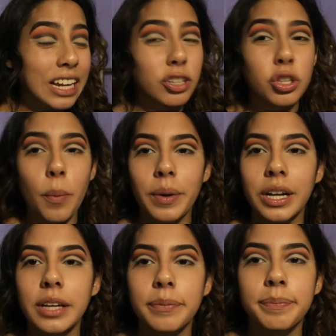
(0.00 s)
that looks so
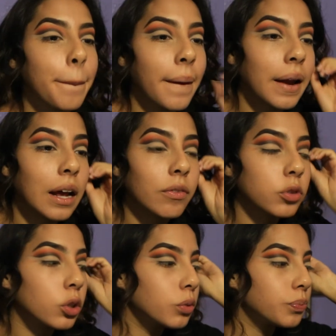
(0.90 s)
pretty. And then
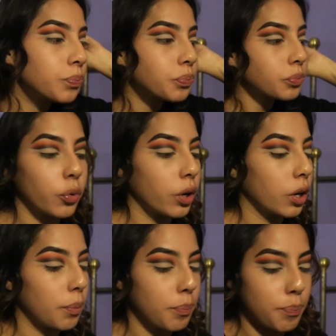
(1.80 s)
after, we're gonna